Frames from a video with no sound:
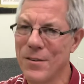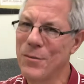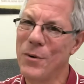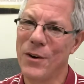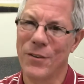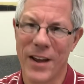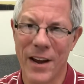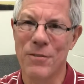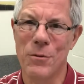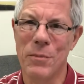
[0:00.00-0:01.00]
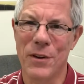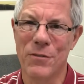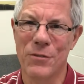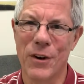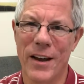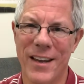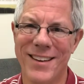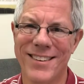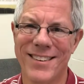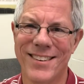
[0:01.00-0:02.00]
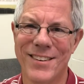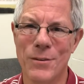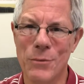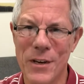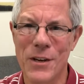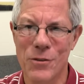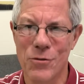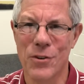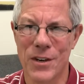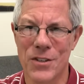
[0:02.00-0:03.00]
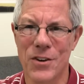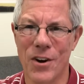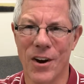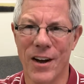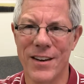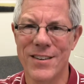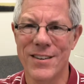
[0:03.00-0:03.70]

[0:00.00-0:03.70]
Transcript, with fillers: We don't have to be afraid we can trust God.